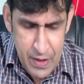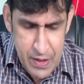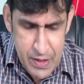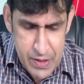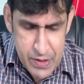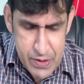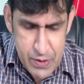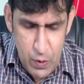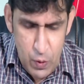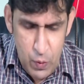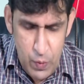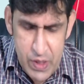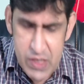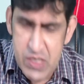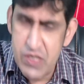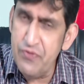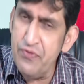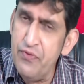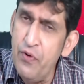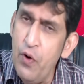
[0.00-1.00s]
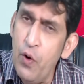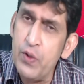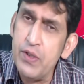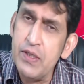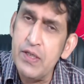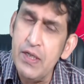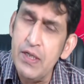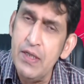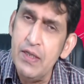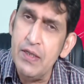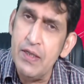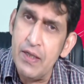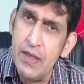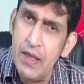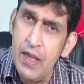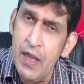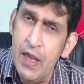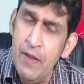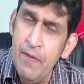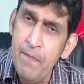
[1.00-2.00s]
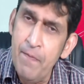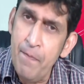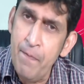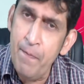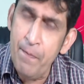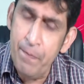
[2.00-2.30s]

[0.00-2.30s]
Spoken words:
So verse 14 again.